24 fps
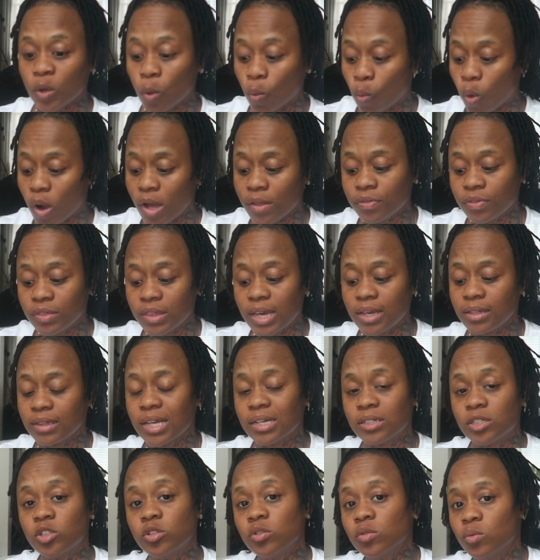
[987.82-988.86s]
one thing
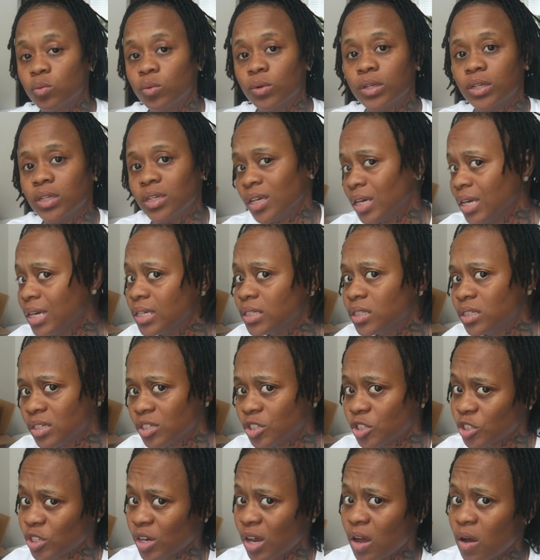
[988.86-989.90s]
that you would need
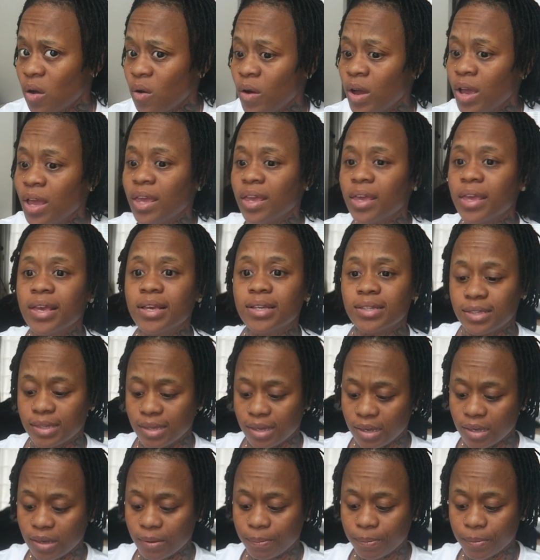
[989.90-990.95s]
to show is
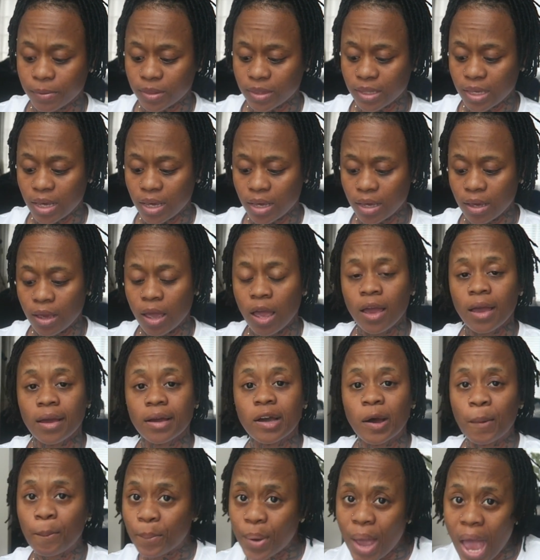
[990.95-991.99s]
empathy,
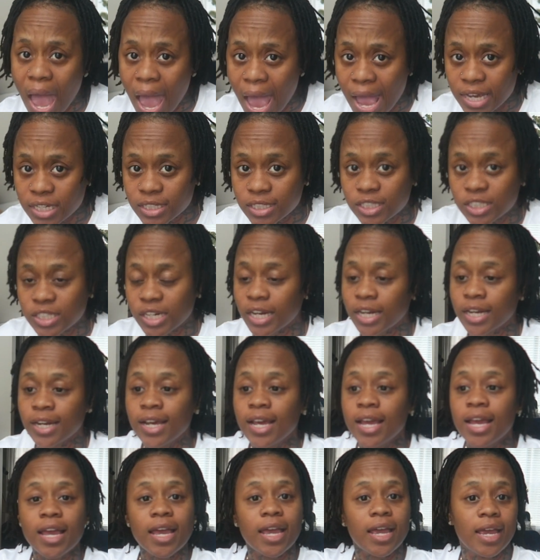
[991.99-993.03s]
compassion,
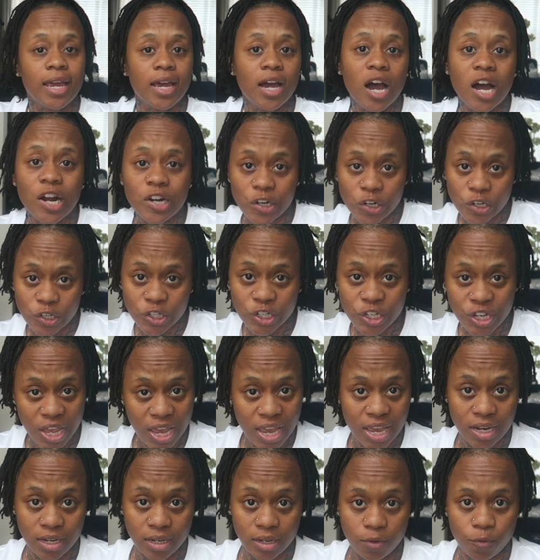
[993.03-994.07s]
and
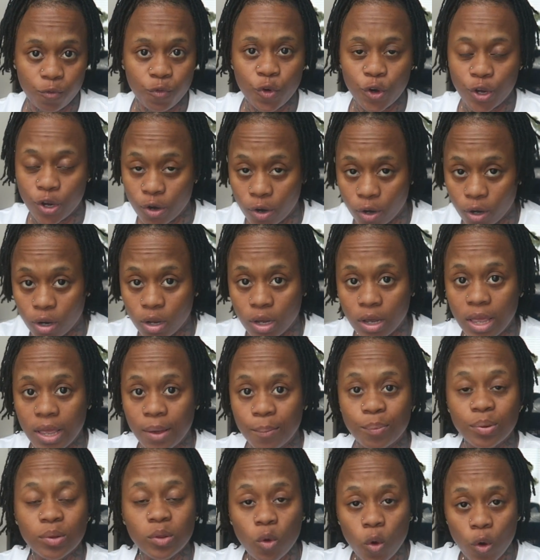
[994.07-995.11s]
understanding for your
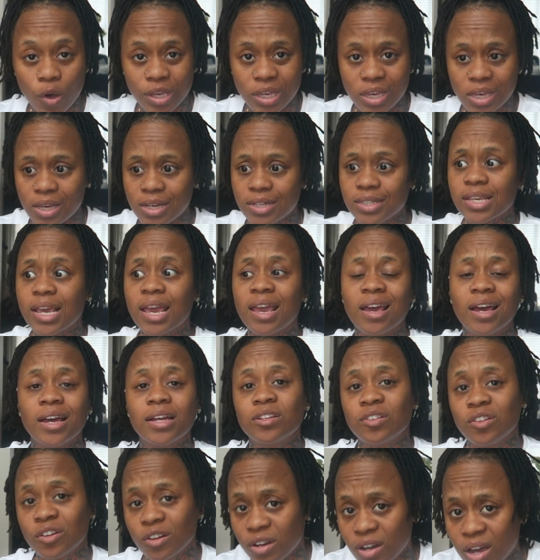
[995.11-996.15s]
employees
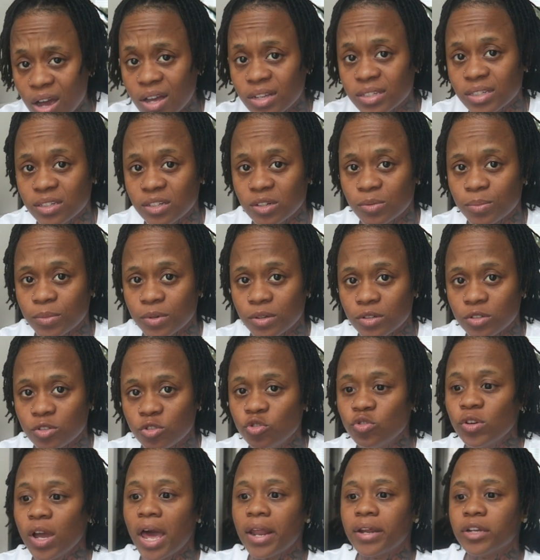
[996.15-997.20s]
and your customers.
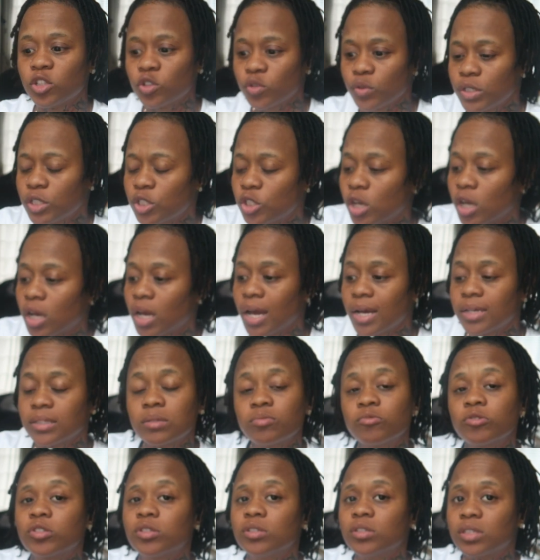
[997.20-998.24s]
You gotta treat your
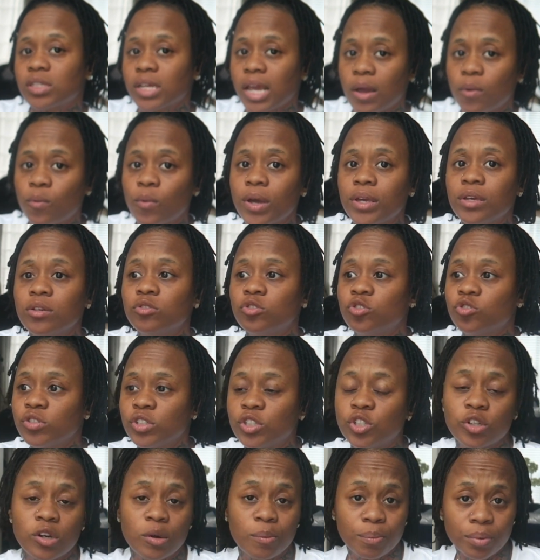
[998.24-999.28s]
customers the same way you
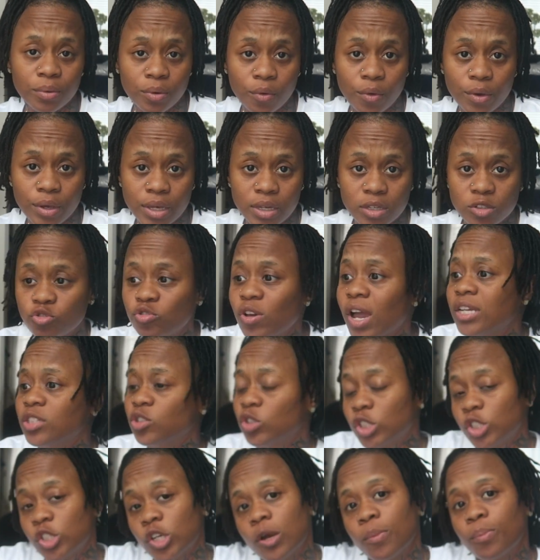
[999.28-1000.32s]
treat your employees. You gotta
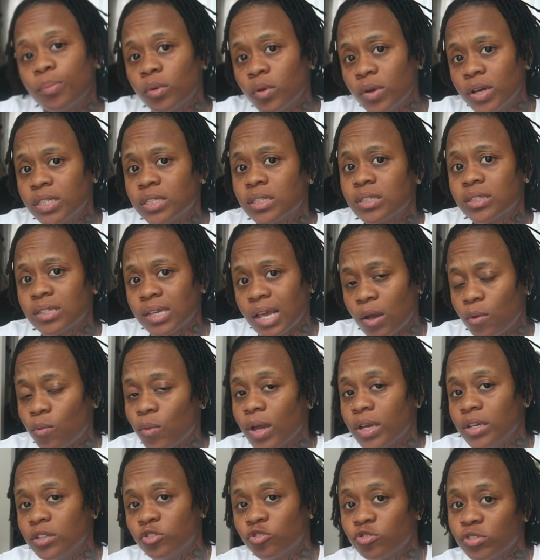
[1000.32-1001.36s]
treat your employees the same
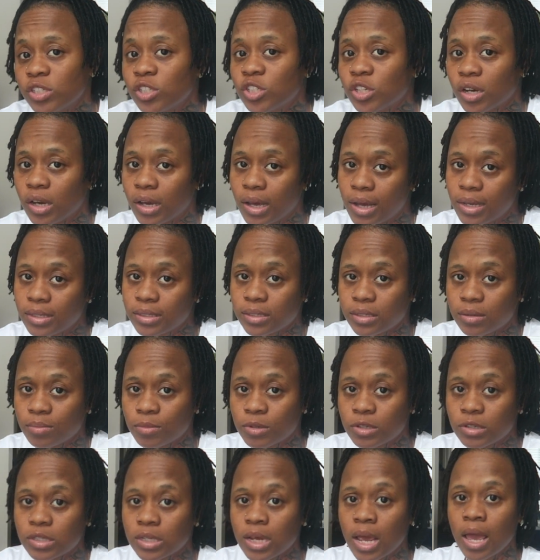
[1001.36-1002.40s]
way you treat your
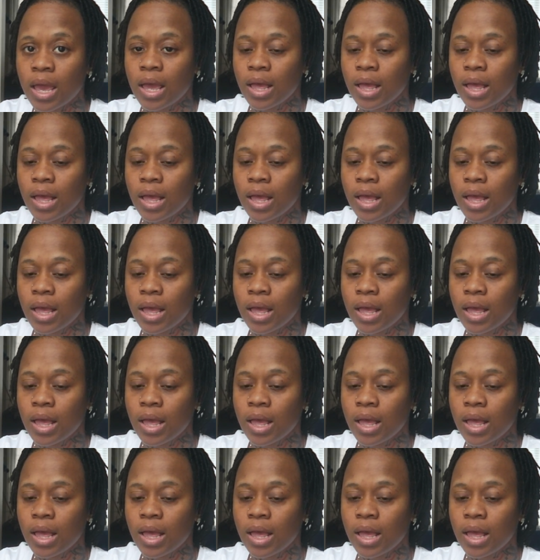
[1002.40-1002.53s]
customers.